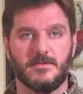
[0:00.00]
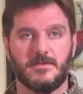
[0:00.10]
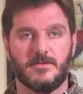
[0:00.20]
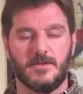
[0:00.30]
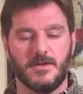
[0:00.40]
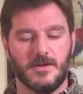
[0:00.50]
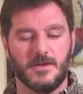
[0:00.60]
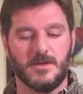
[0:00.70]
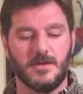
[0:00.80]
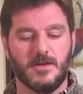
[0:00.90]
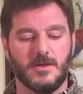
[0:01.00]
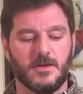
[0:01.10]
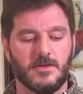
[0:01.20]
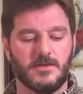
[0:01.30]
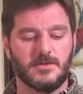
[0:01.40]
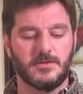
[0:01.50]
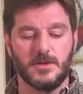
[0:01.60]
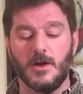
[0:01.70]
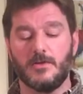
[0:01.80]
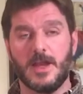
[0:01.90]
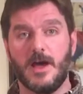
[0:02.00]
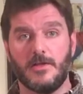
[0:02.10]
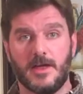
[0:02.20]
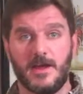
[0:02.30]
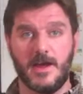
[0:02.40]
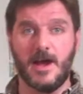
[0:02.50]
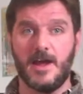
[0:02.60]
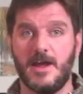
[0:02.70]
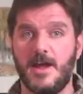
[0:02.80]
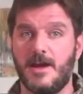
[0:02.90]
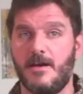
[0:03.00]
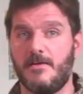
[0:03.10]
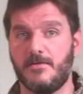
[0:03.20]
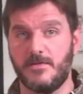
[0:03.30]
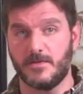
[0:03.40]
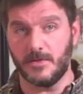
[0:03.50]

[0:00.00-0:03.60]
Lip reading: Mm-hmm. Now that I have